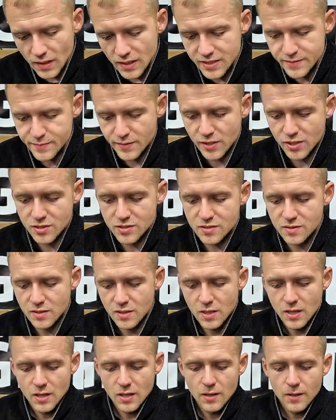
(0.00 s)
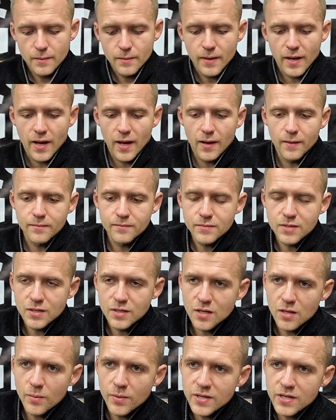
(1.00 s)
is because
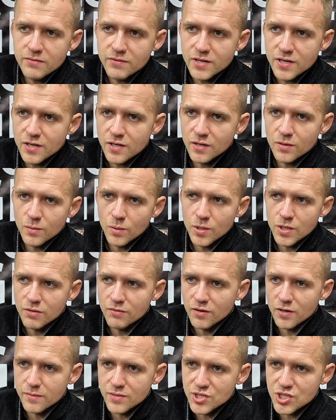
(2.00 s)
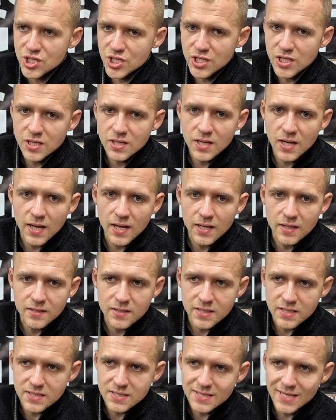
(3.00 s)
you know, when you're on a machine
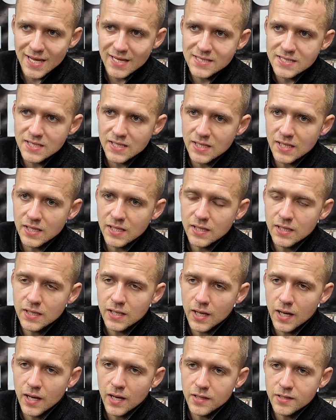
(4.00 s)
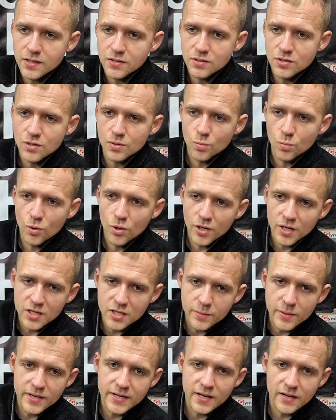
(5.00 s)
and it's getting you're working
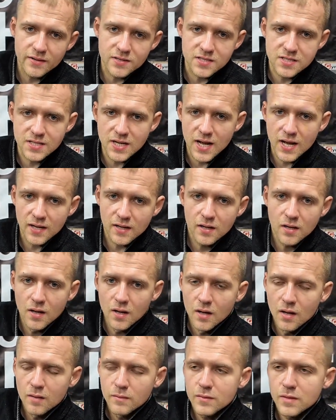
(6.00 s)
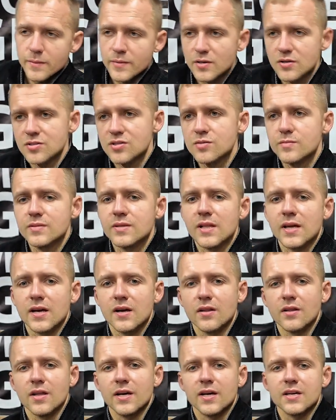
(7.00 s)
your way down the stack. Maybe on something
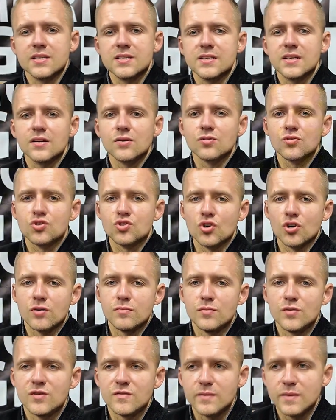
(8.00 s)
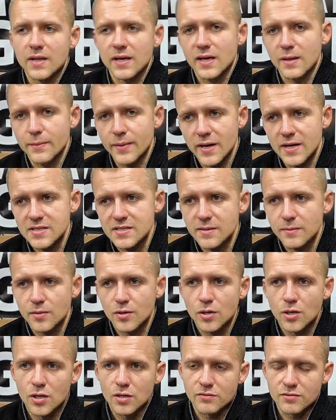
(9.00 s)
like a single joint movement, like a bicep
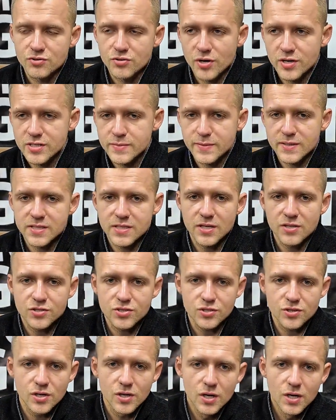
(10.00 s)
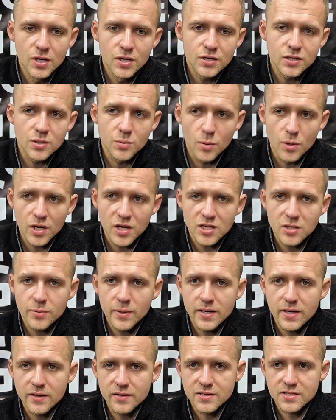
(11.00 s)
curl or a tricep extension, you're working your
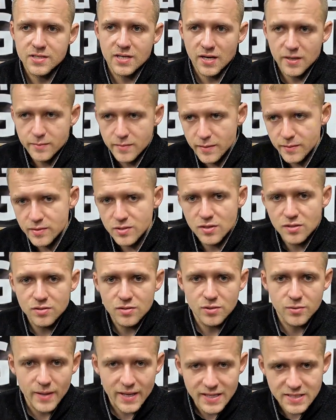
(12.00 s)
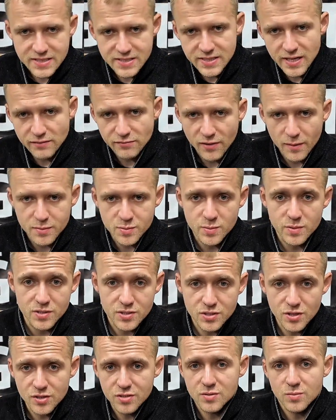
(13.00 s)
way down the stack, and maybe you can do 8 to 10 reps with a
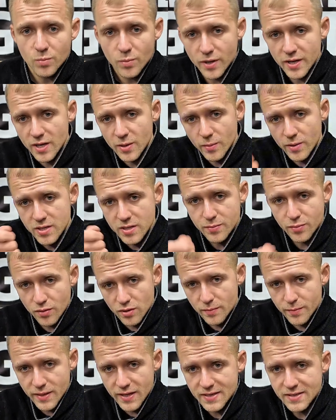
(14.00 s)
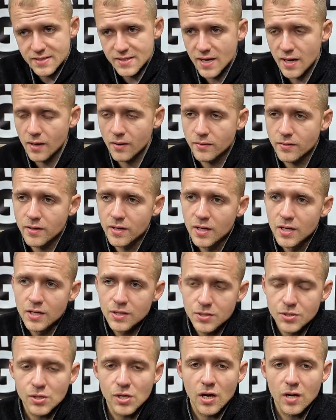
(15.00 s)
certain weight, and when you put the pin down,
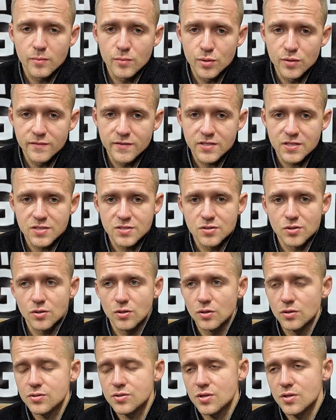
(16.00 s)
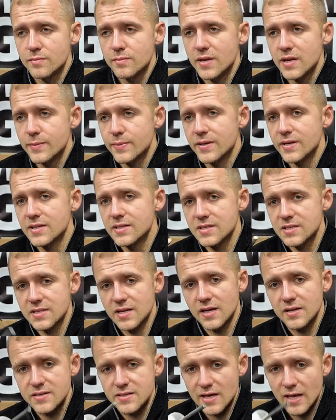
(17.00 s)
you can't move it at all. So the Mini Pin is
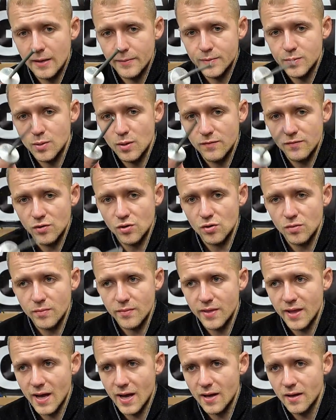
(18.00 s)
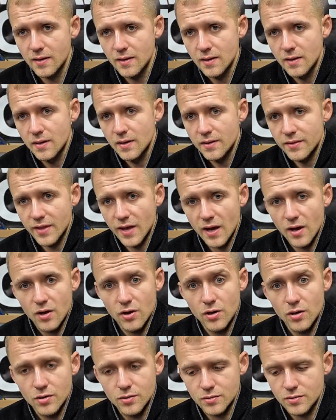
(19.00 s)
designed to help you overcome that
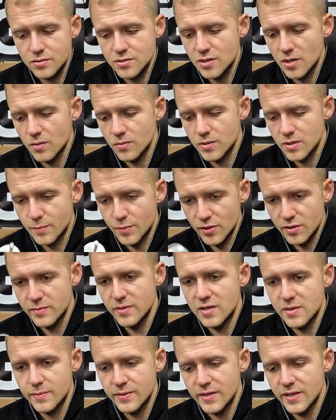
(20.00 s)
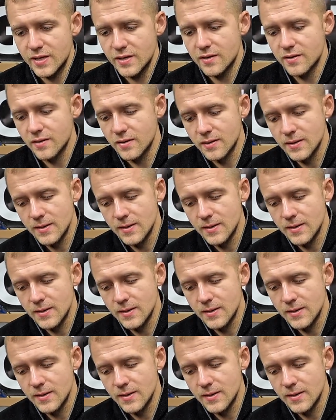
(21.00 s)
hurdle. So you put the Mini Pin in,